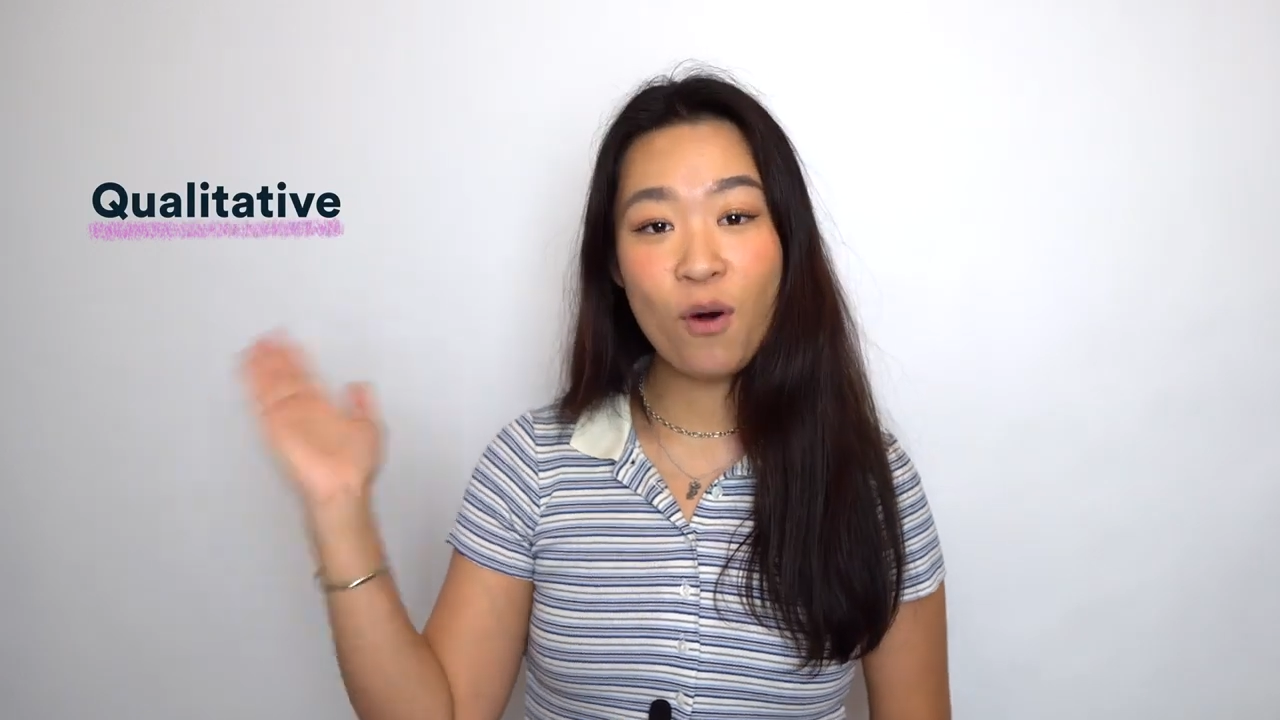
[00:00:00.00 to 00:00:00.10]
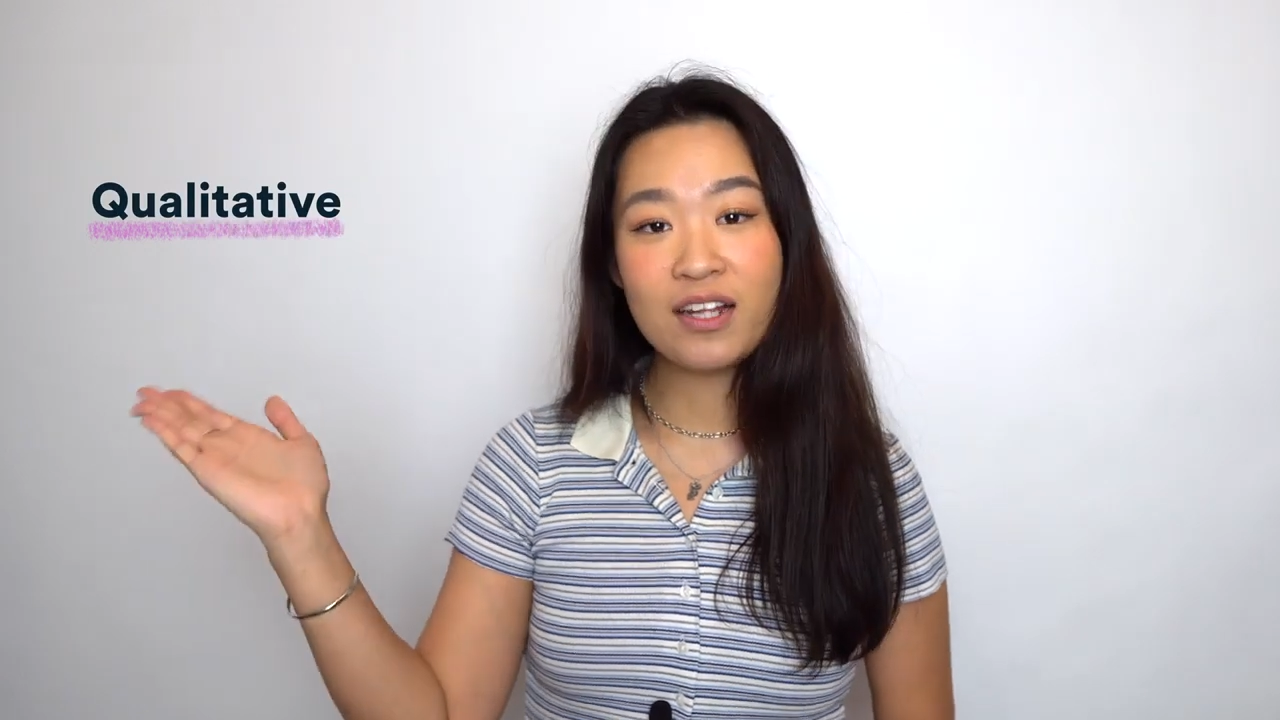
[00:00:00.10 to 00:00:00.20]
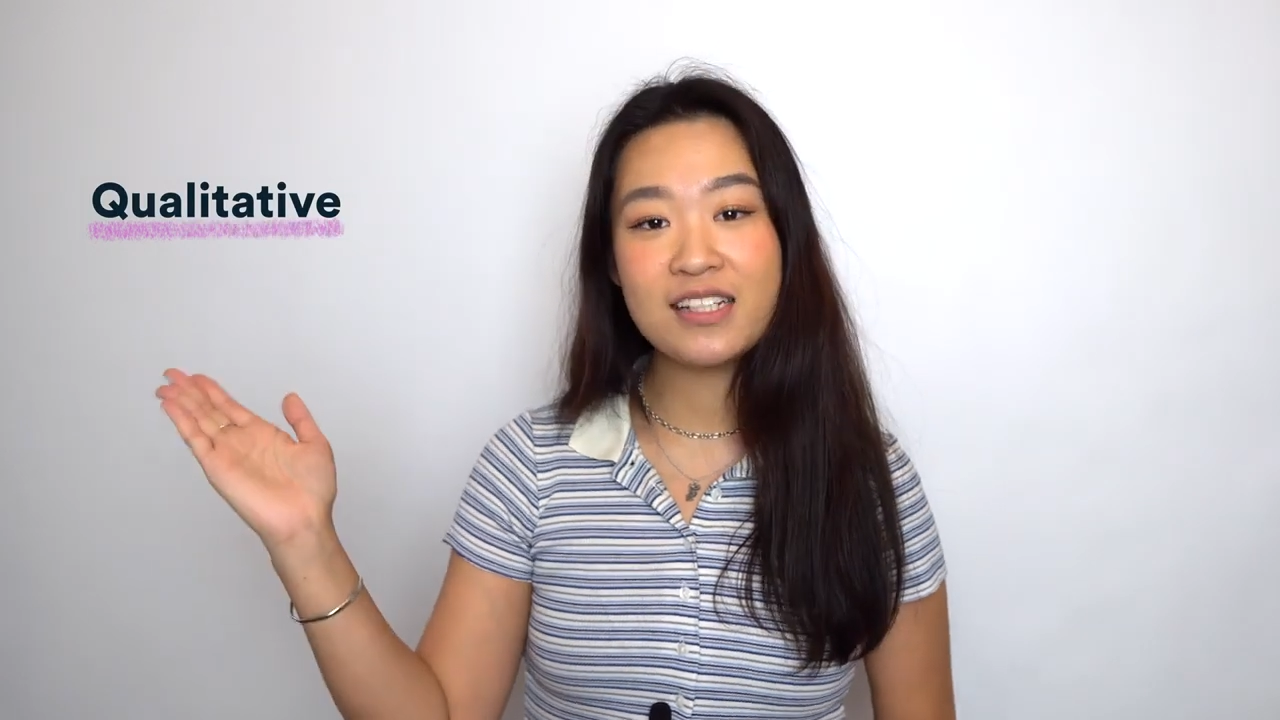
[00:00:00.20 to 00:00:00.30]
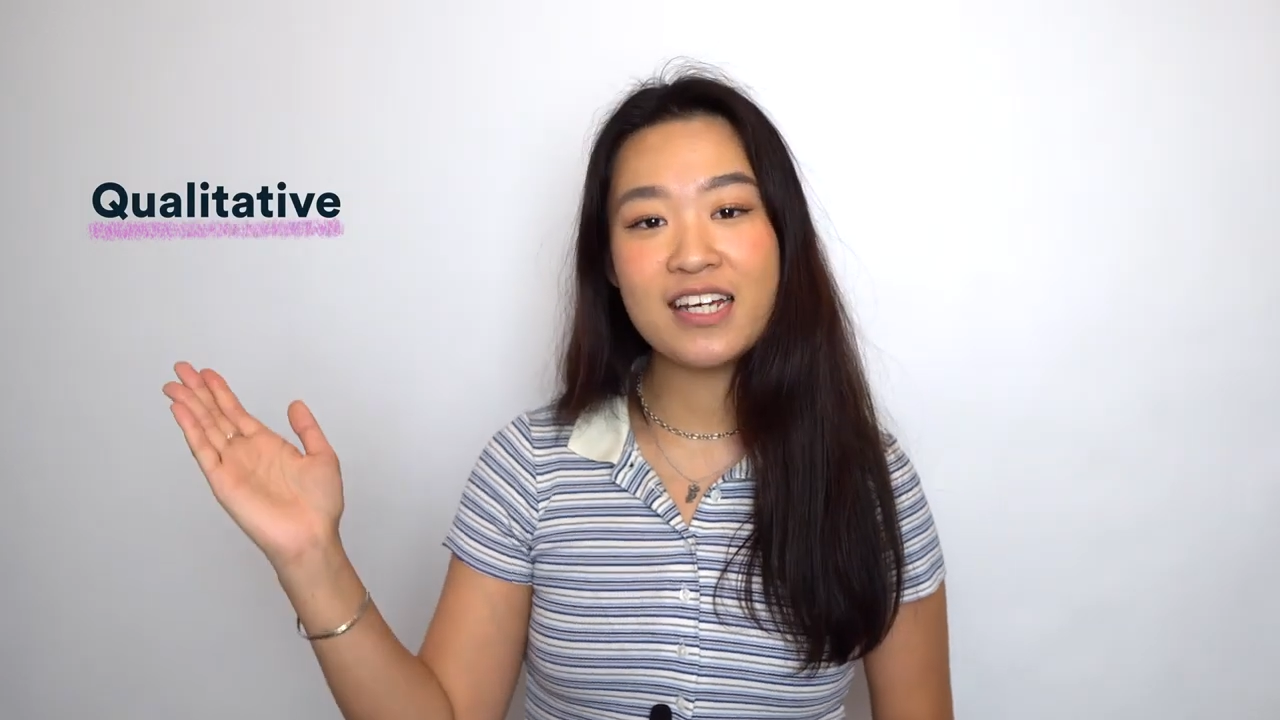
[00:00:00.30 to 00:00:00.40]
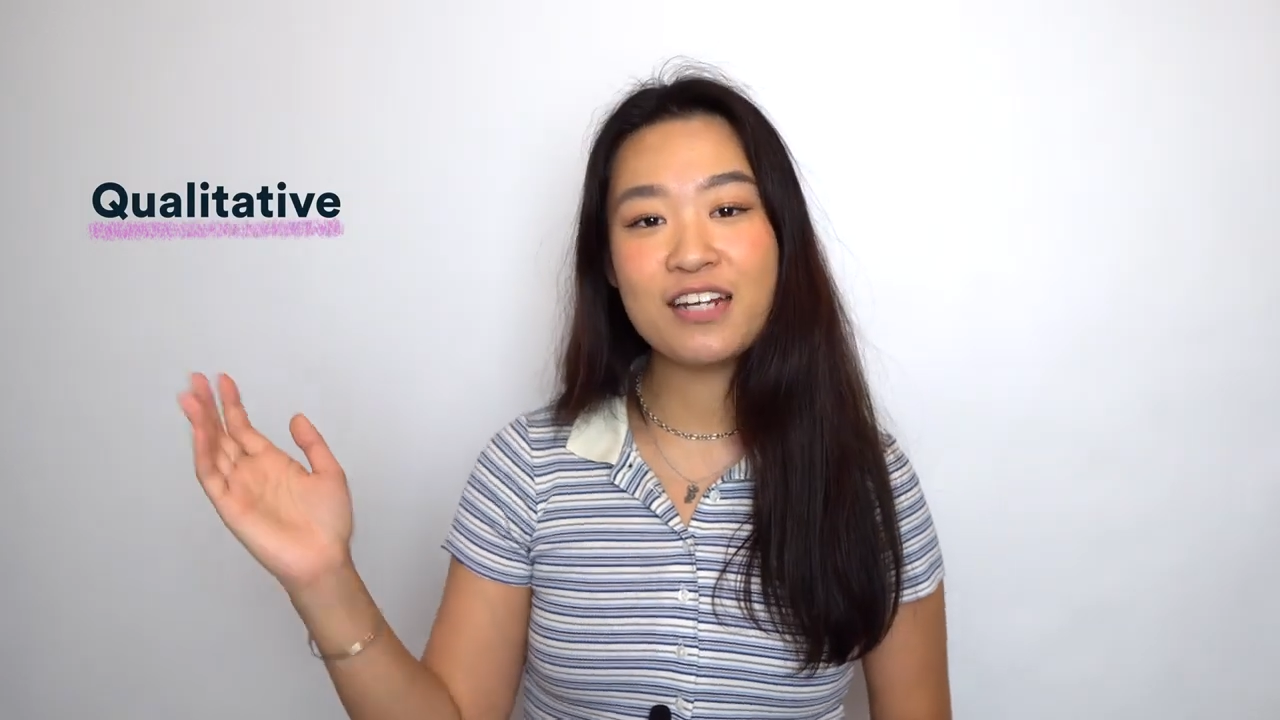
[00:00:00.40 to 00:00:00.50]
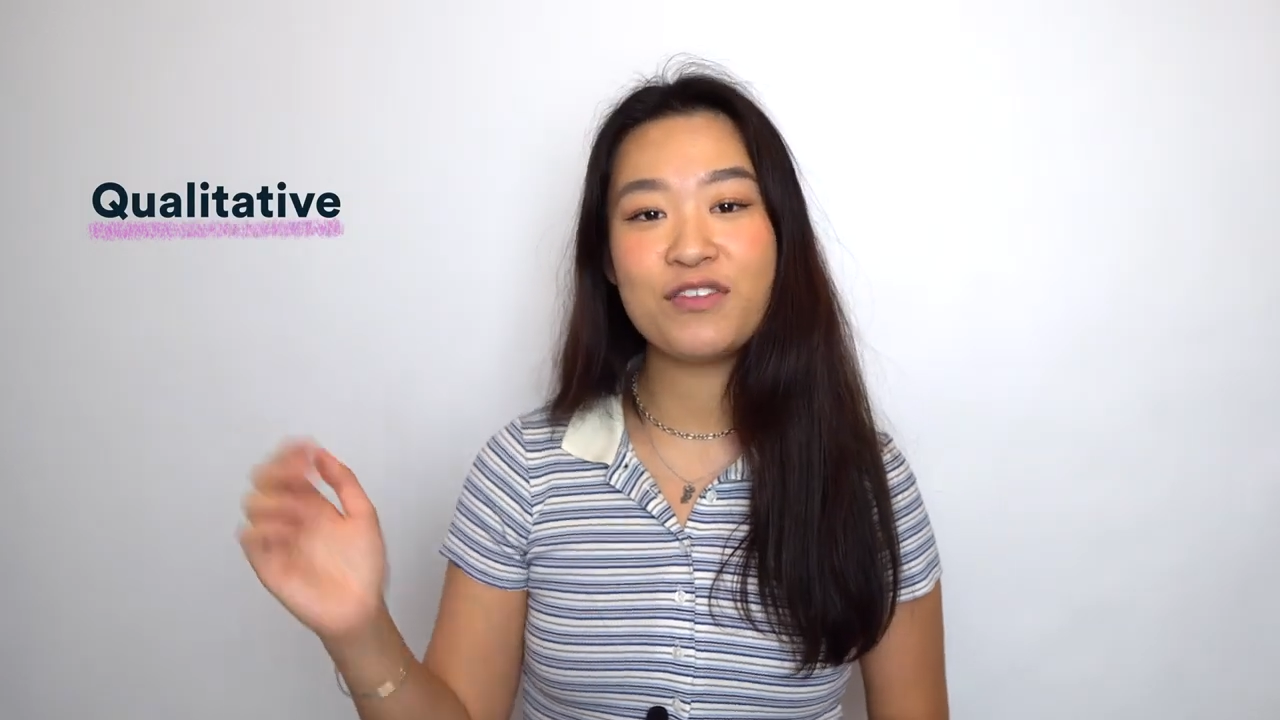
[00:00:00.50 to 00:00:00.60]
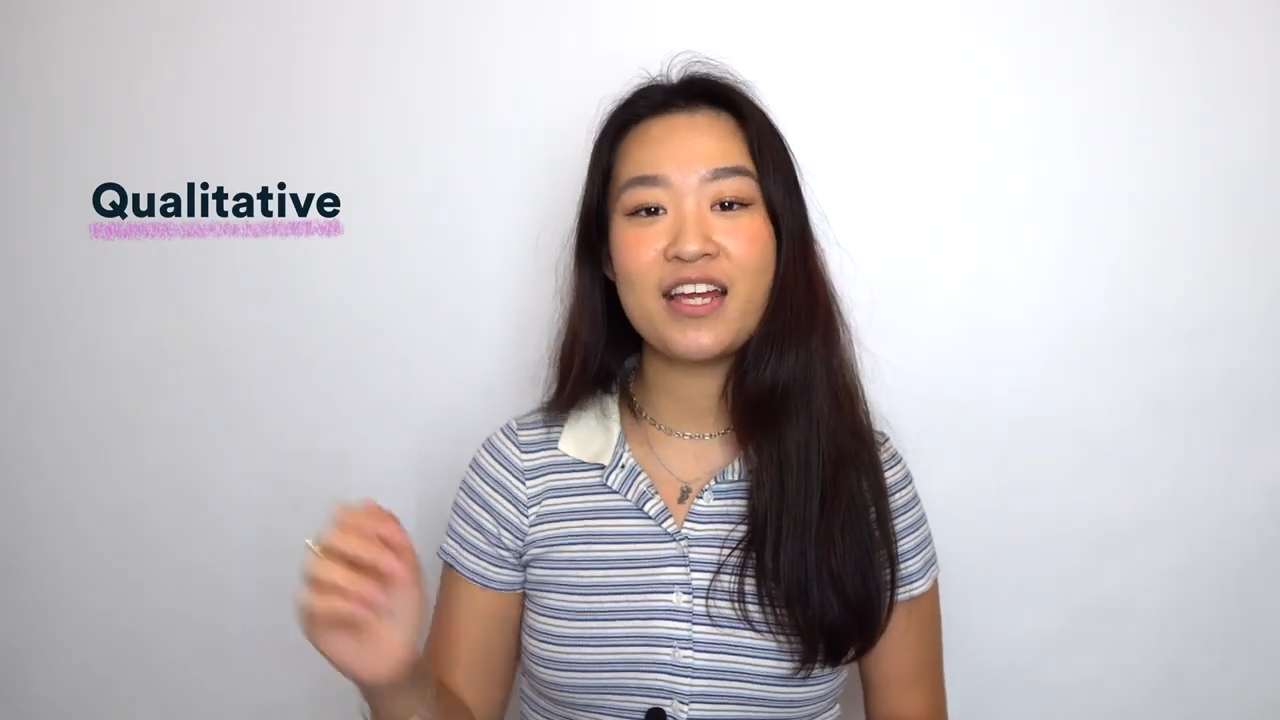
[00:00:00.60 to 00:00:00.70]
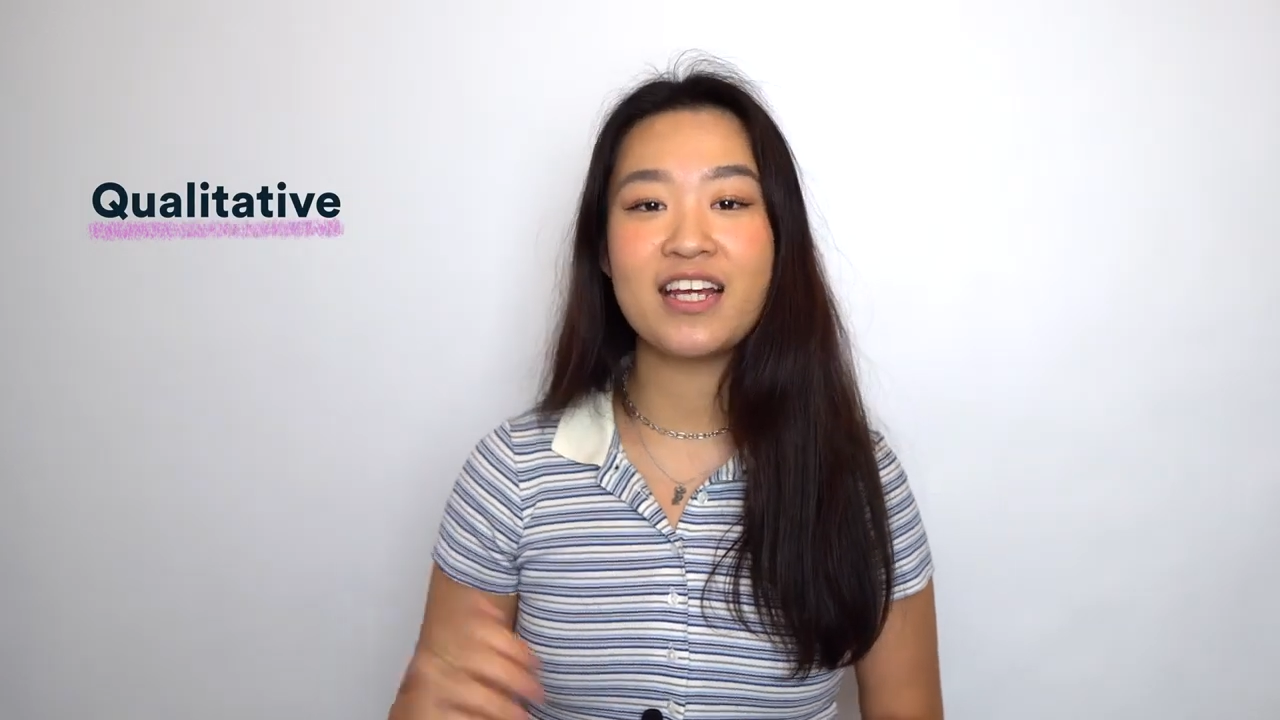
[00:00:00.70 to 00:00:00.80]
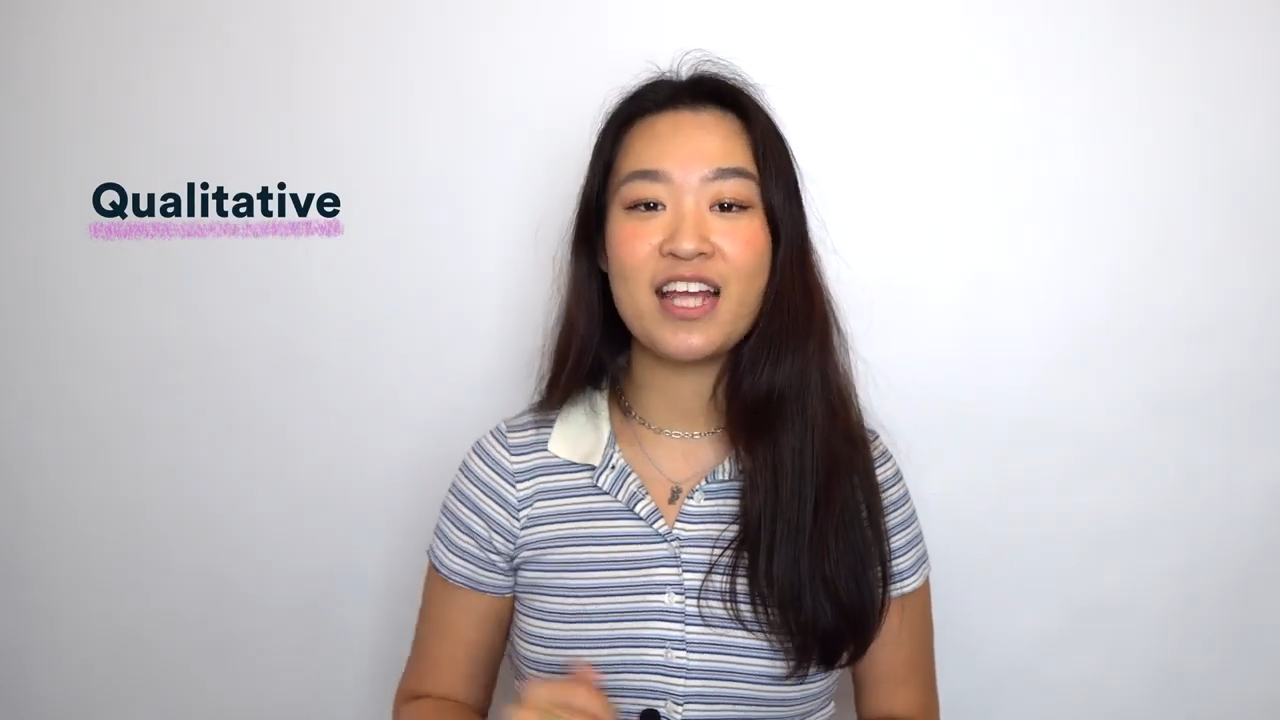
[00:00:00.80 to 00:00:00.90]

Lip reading: qualitative data